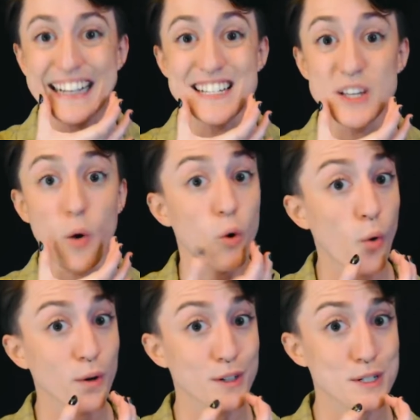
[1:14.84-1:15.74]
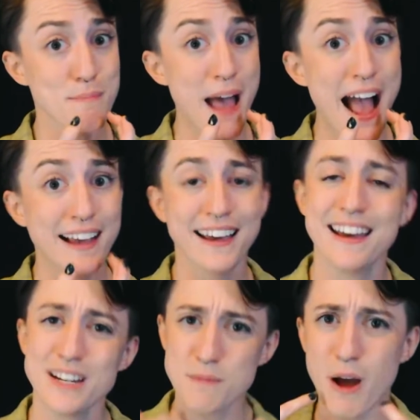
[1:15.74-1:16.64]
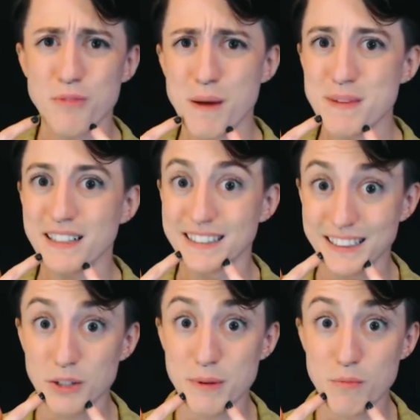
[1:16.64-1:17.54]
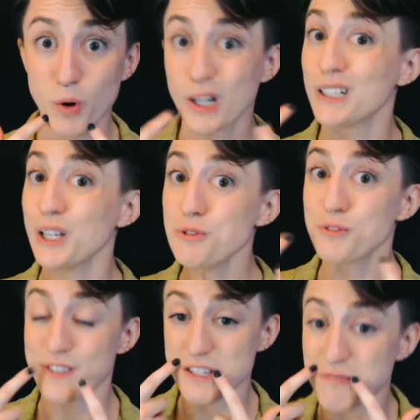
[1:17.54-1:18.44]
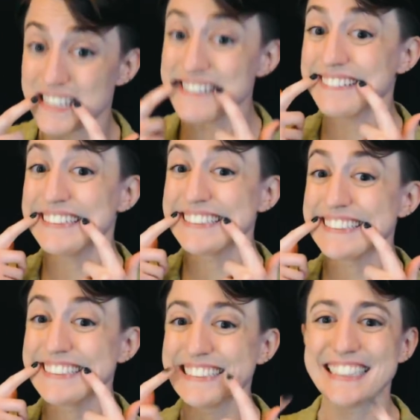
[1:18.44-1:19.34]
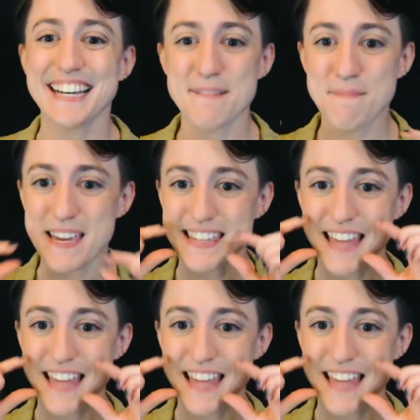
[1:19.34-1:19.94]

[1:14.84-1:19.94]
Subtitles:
So corners back, your mouth might be a little bit more closed for this one too, making